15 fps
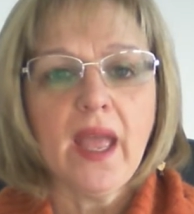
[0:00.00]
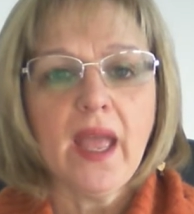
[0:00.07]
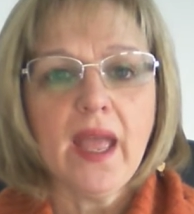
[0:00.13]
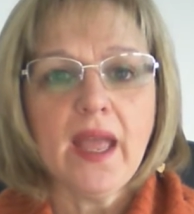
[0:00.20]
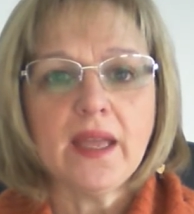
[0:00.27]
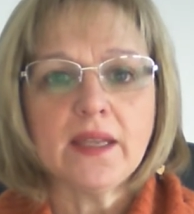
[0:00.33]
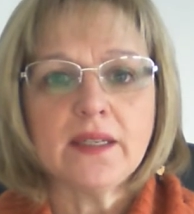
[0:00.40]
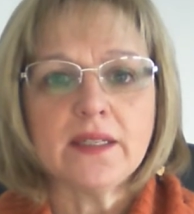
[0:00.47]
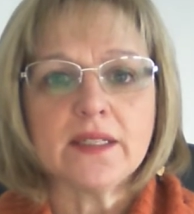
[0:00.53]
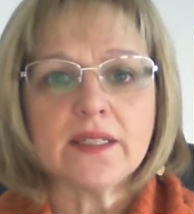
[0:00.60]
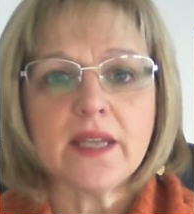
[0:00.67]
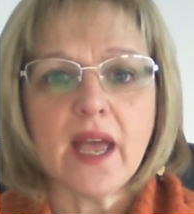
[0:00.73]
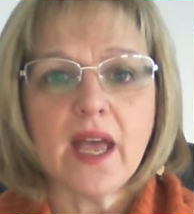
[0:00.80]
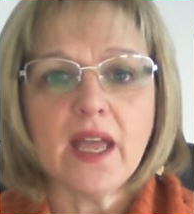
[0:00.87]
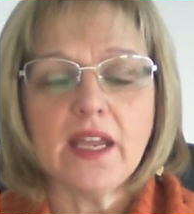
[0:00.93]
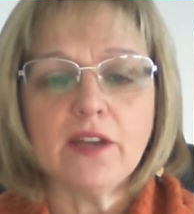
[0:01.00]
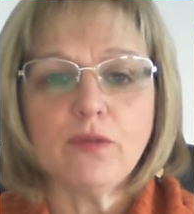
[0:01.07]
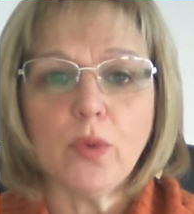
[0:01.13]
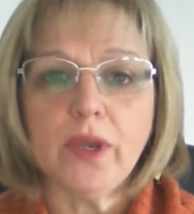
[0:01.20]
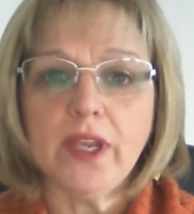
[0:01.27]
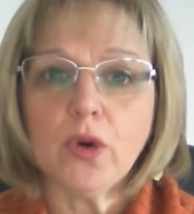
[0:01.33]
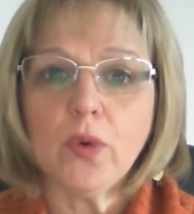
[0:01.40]
And if
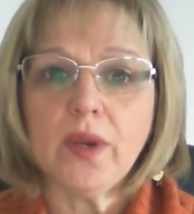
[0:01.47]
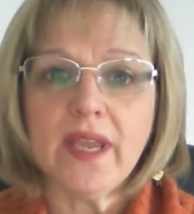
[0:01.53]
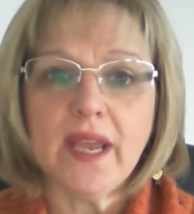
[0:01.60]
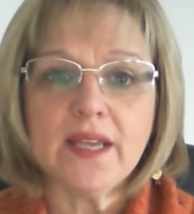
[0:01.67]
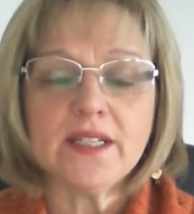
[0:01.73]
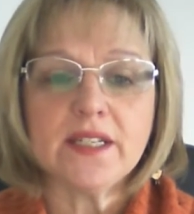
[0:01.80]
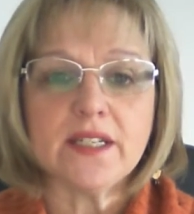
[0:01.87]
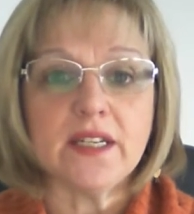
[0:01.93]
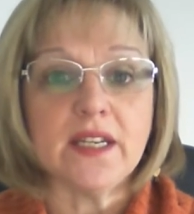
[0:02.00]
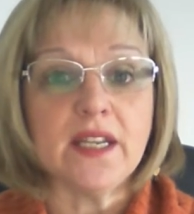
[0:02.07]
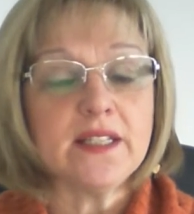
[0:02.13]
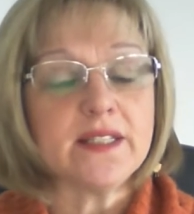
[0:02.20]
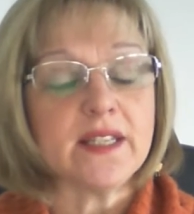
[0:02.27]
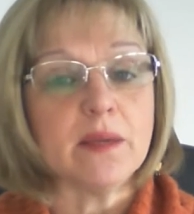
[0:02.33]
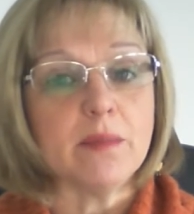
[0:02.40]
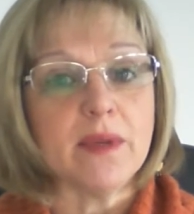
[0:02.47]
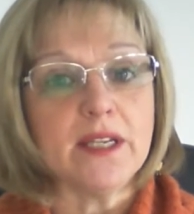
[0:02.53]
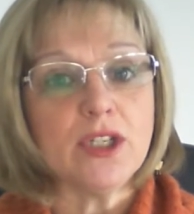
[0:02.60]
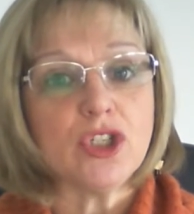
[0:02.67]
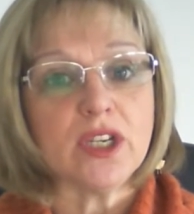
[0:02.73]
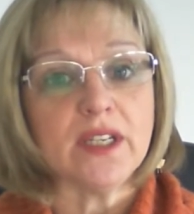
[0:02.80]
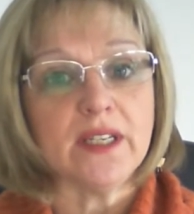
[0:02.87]
we're created in His
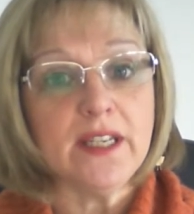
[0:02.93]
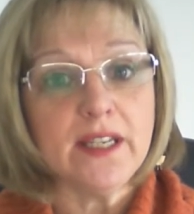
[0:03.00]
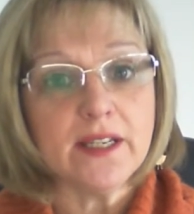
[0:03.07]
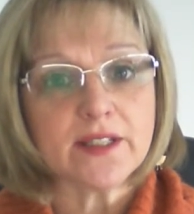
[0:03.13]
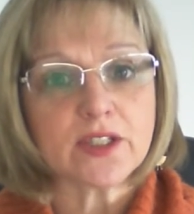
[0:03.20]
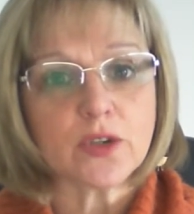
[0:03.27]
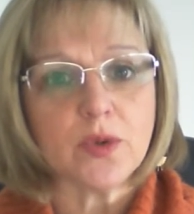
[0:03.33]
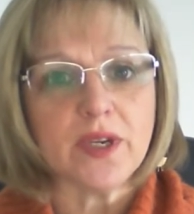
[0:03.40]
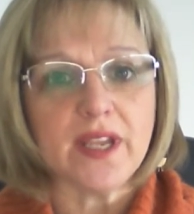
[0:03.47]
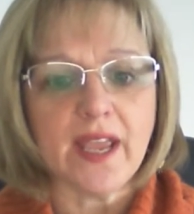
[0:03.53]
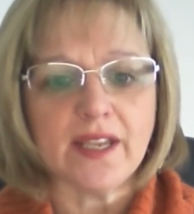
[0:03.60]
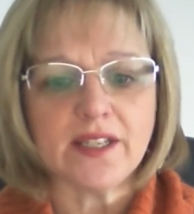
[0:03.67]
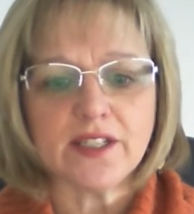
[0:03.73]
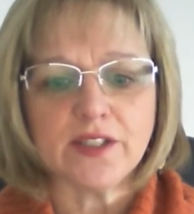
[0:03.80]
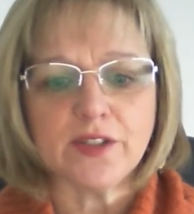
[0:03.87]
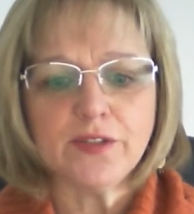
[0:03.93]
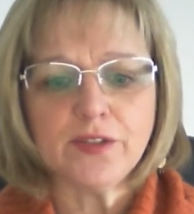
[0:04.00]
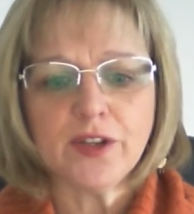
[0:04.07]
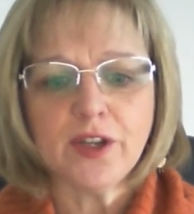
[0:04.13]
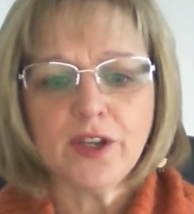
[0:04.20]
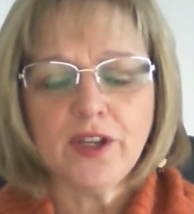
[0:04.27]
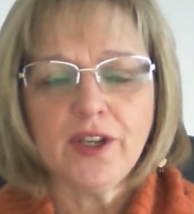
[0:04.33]
image and He is creative,
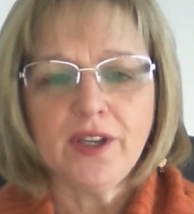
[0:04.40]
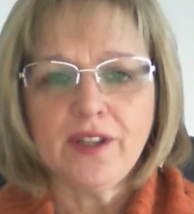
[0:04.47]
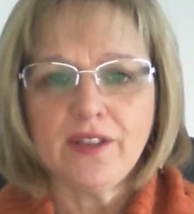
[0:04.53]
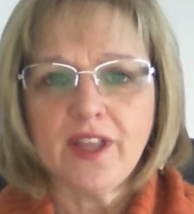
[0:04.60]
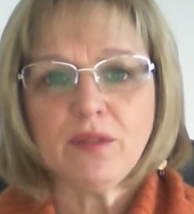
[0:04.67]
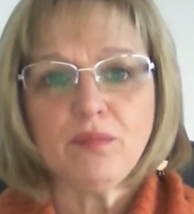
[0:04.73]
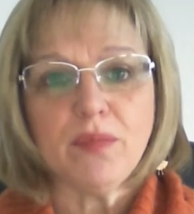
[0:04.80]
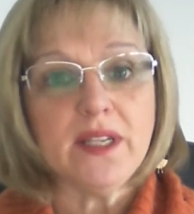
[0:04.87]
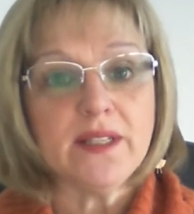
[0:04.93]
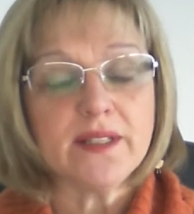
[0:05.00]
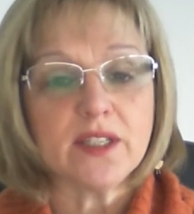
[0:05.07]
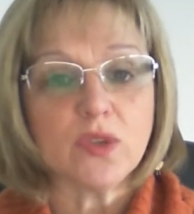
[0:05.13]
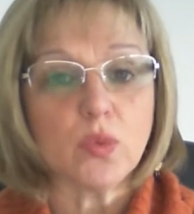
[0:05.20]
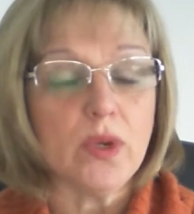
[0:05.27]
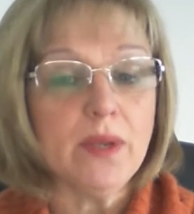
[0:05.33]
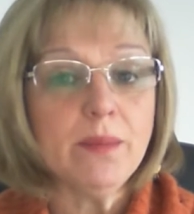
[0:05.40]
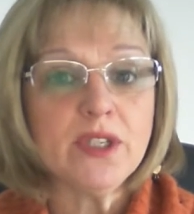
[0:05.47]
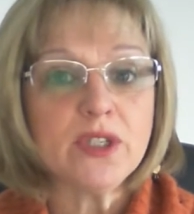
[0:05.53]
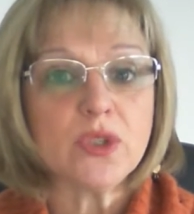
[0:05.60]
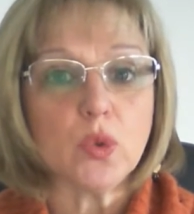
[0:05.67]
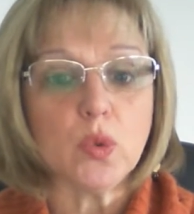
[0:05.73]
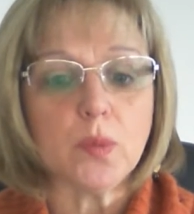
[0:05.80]
that means that we
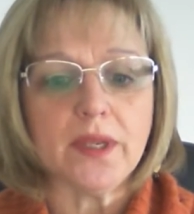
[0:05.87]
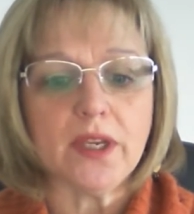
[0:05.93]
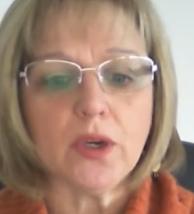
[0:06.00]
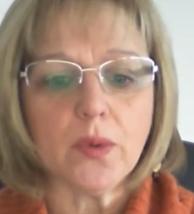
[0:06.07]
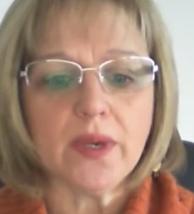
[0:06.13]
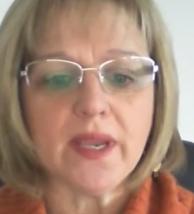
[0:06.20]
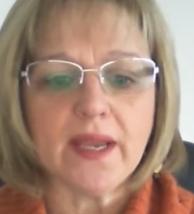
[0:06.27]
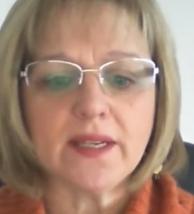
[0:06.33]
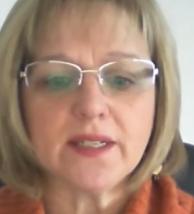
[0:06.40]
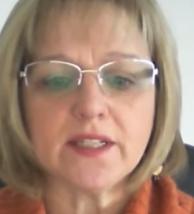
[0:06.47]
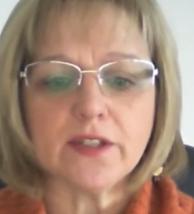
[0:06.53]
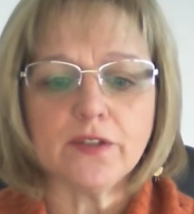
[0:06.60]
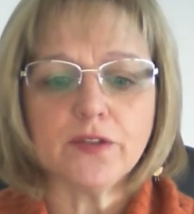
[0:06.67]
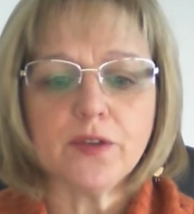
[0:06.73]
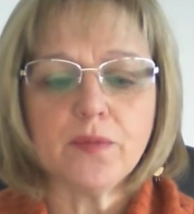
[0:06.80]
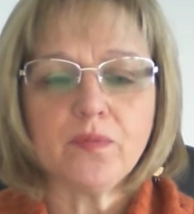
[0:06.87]
must all be creative.